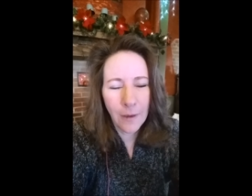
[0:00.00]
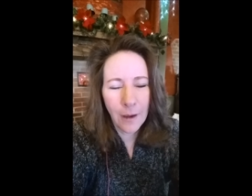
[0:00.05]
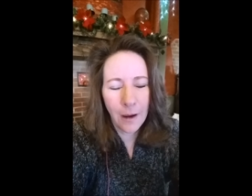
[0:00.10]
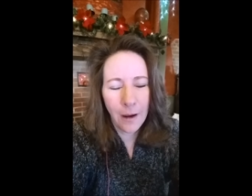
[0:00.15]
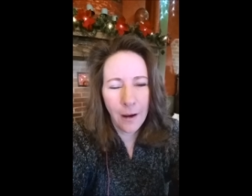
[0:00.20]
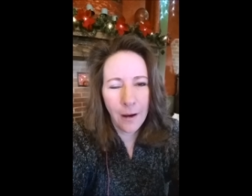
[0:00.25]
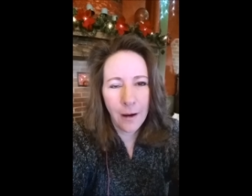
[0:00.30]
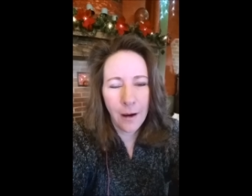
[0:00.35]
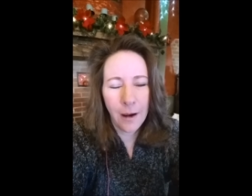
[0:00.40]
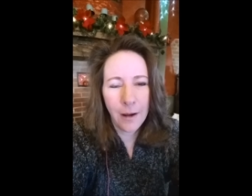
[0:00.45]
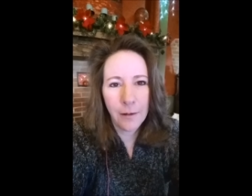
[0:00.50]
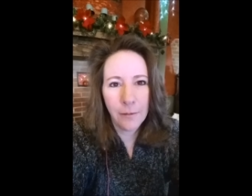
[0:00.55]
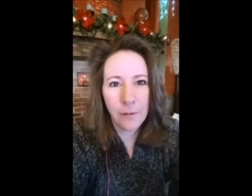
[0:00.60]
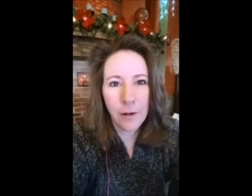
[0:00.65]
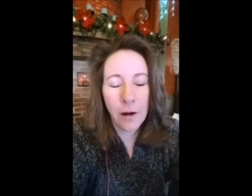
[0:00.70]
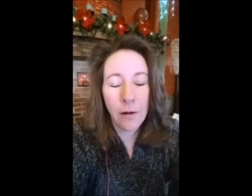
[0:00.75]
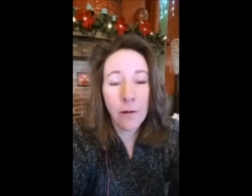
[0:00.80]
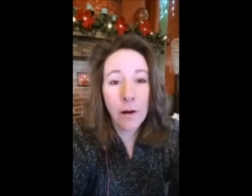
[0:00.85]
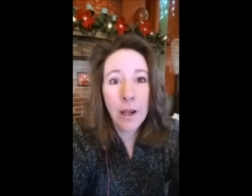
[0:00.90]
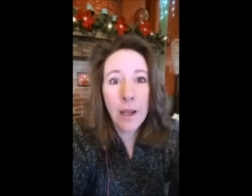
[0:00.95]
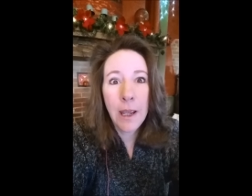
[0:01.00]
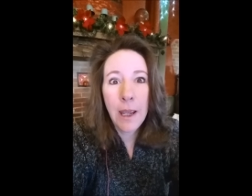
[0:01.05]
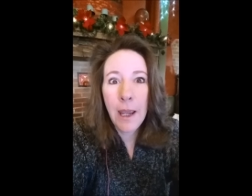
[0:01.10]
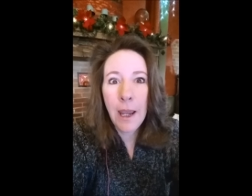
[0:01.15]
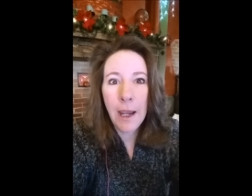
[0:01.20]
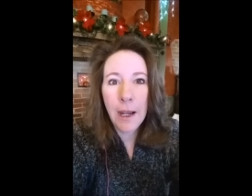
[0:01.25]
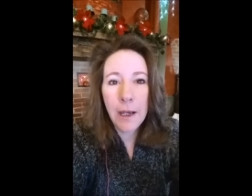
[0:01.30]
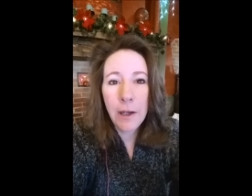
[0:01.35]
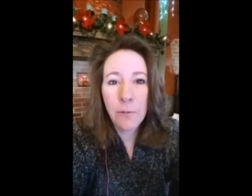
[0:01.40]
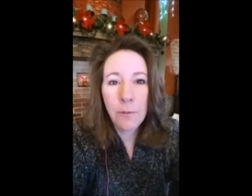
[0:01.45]
I, I, don't know.
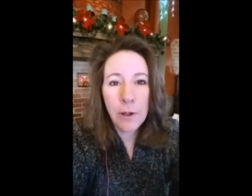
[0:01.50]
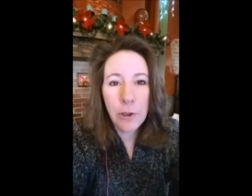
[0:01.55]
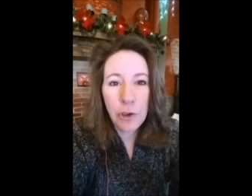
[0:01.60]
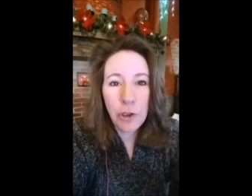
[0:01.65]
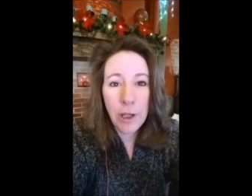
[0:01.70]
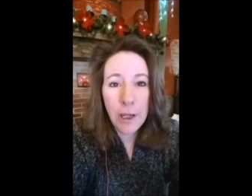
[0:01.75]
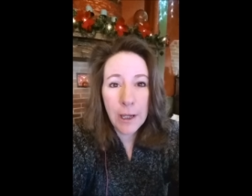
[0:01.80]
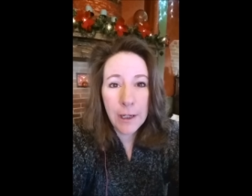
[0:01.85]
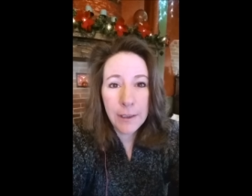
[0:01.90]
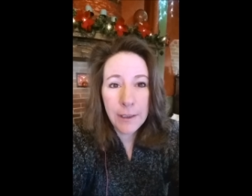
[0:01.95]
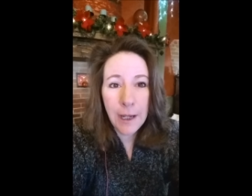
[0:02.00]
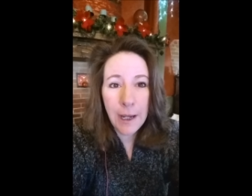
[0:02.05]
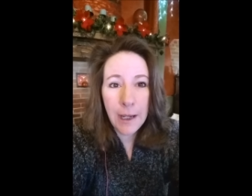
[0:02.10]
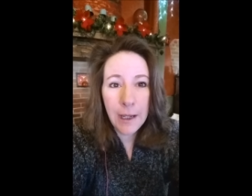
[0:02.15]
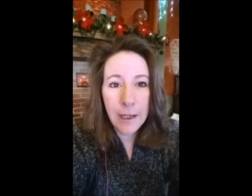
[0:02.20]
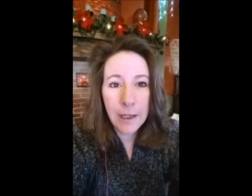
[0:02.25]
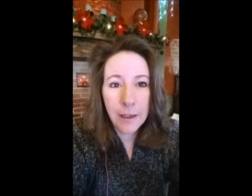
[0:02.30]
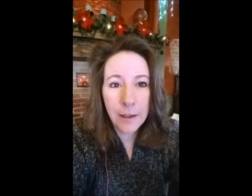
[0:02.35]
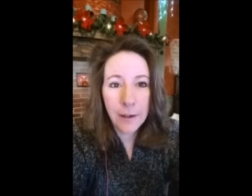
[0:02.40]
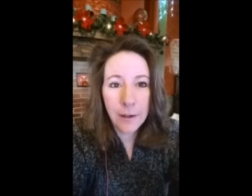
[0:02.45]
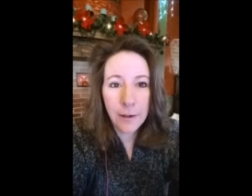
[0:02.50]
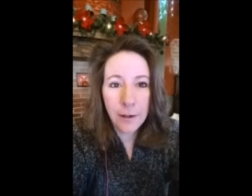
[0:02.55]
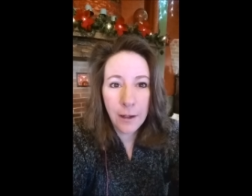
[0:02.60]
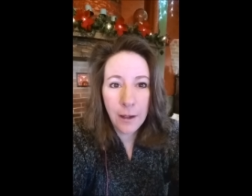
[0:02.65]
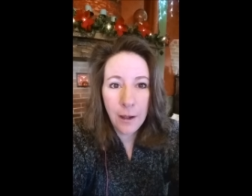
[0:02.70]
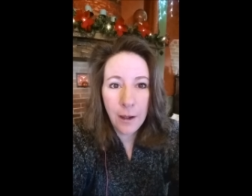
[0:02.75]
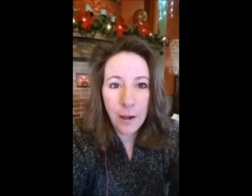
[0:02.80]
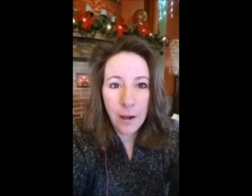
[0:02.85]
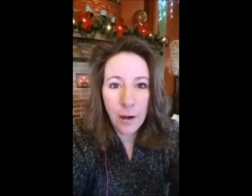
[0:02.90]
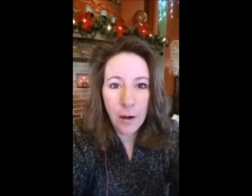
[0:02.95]
Anyway, she had taken
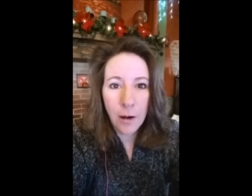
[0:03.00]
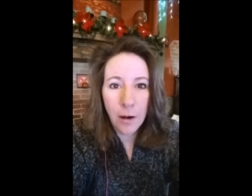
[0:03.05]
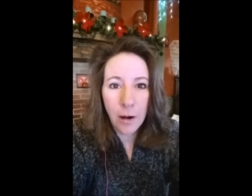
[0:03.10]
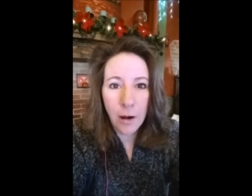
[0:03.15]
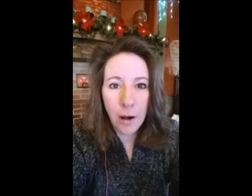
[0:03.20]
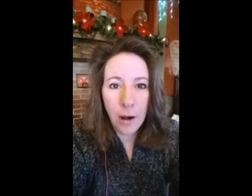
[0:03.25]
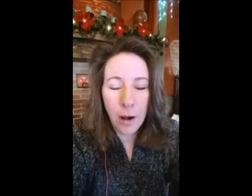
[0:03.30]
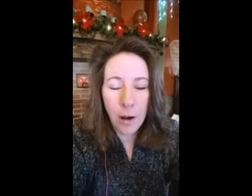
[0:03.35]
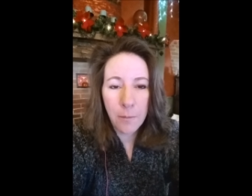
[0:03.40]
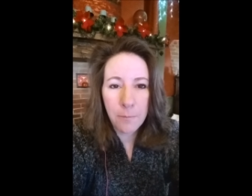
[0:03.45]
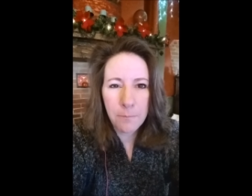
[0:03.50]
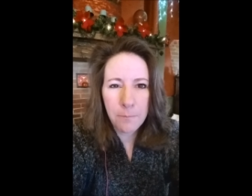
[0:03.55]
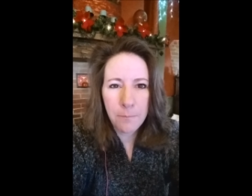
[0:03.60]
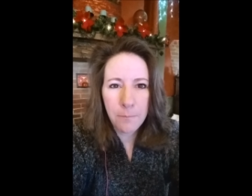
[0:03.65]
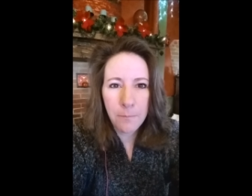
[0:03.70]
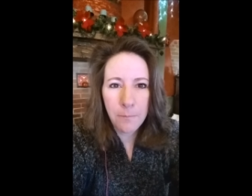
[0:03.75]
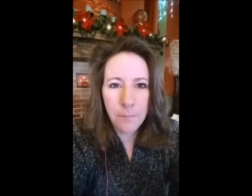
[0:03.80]
um,